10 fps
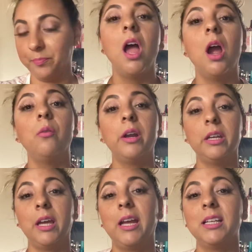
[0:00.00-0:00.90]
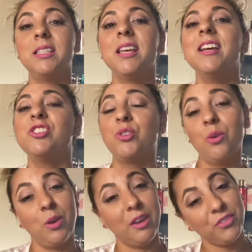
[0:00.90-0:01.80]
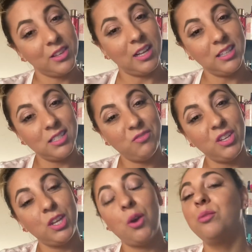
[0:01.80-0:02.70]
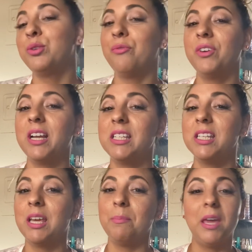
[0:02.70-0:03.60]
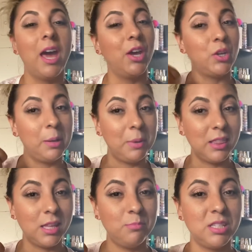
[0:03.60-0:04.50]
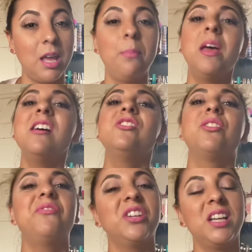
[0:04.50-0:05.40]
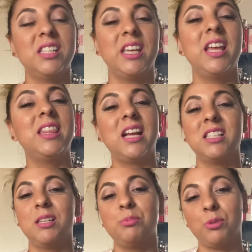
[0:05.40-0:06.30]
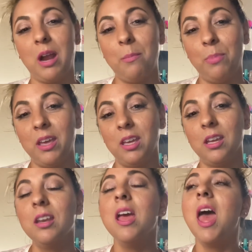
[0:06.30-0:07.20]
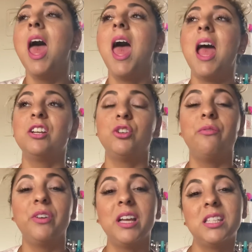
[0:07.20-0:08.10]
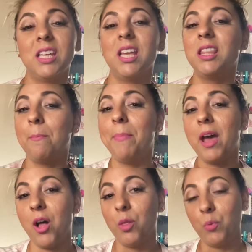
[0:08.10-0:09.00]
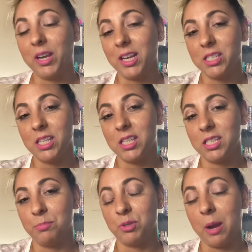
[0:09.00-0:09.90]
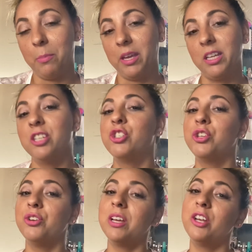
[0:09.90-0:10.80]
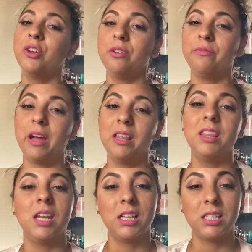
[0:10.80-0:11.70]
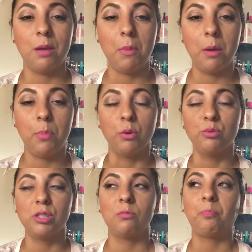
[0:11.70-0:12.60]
Alright guys, so if you like this video, don't forget to give me a great big thumbs up. Don't forget to hit that subscribe button, and don't forget to hit the bell right next to the subscribe button so you'll get notified the next time I post.